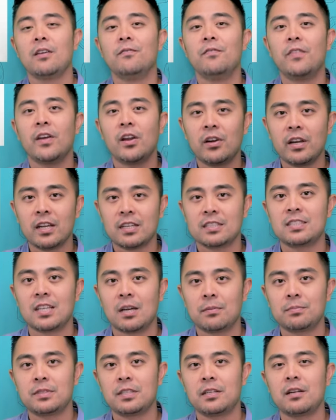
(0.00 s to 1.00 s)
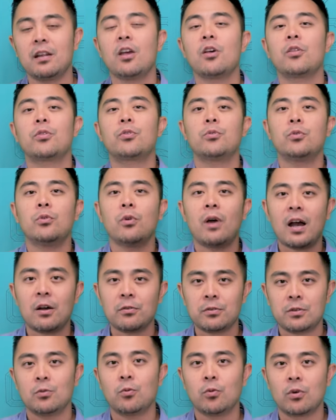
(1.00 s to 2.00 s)
very accepted
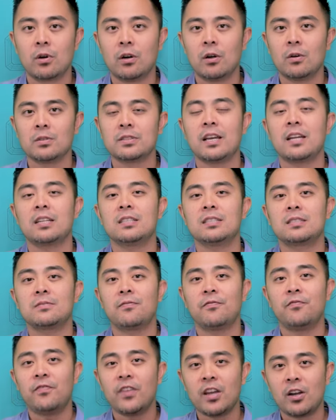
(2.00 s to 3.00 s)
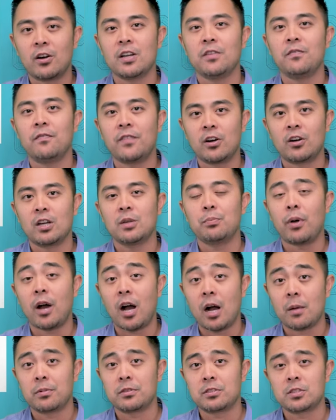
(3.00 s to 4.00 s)
throughout the world and is very, very
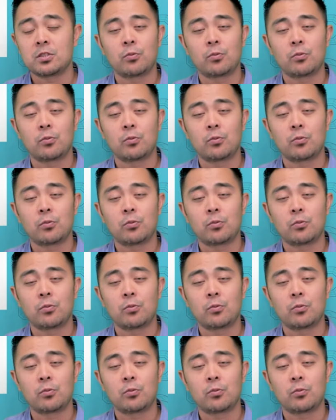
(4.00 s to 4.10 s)
popular.